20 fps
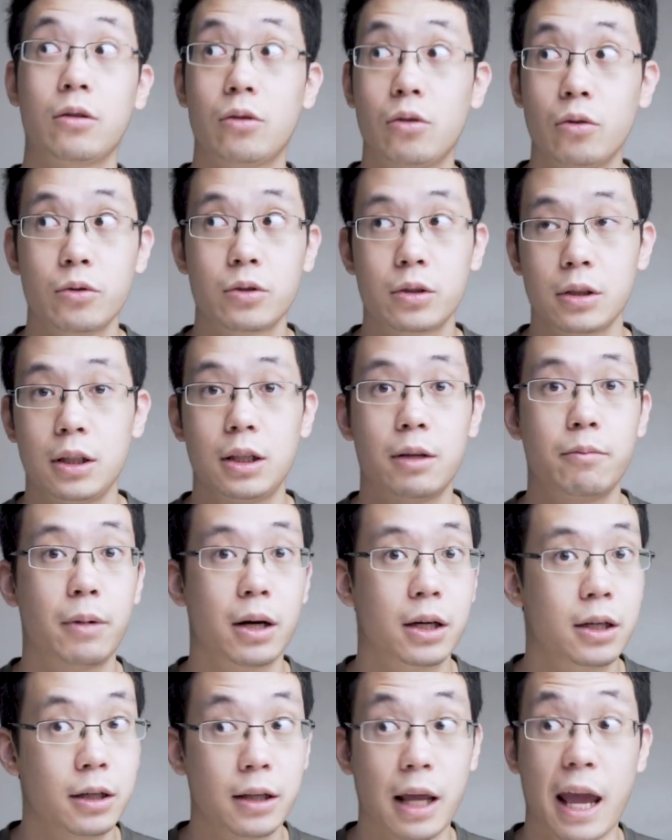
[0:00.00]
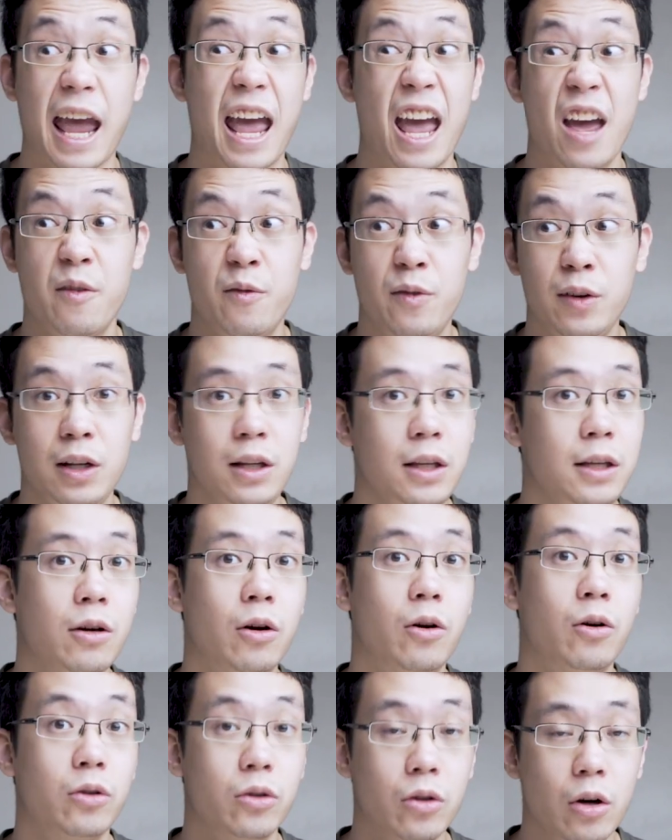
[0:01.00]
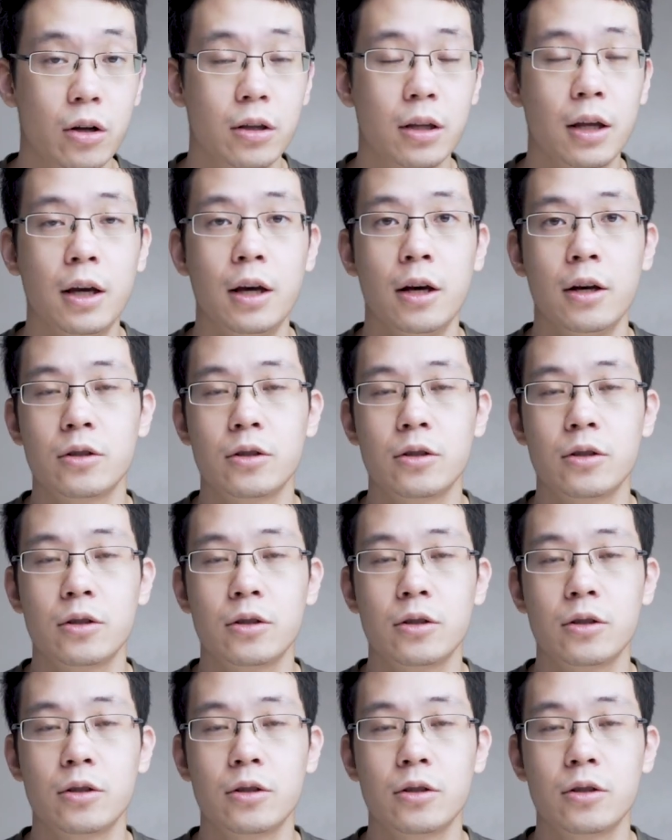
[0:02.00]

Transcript: those in the market heavily or not.